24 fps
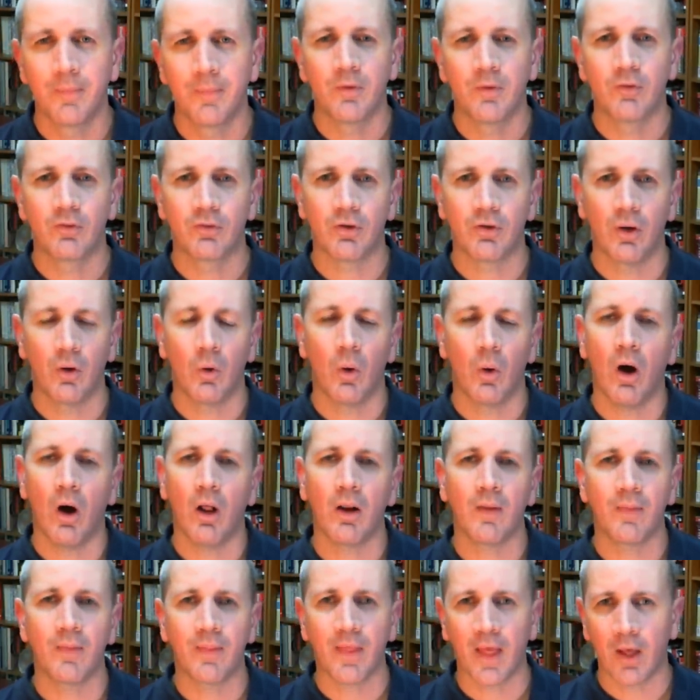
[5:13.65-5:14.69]
So
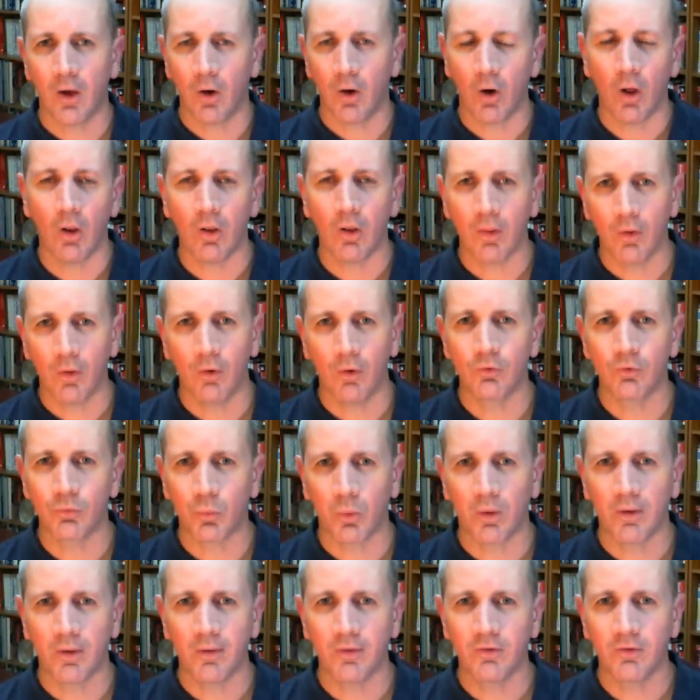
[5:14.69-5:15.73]
all of those
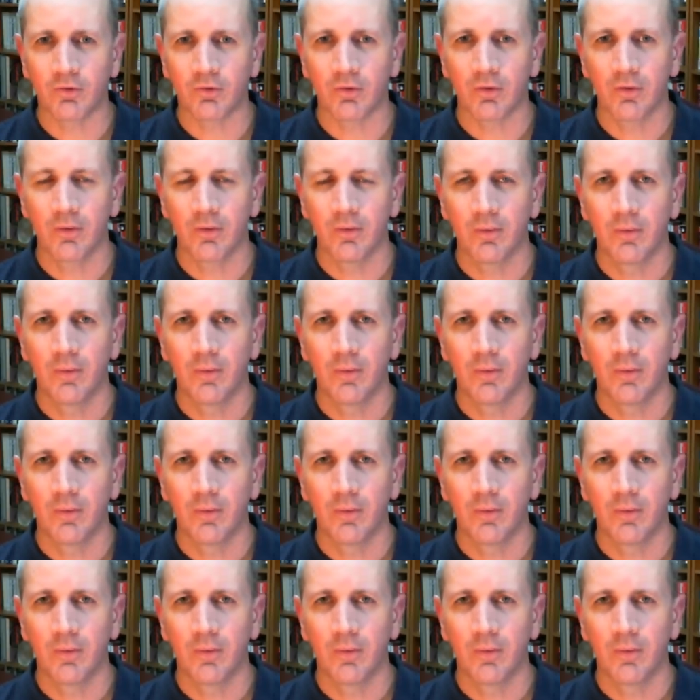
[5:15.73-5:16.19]
words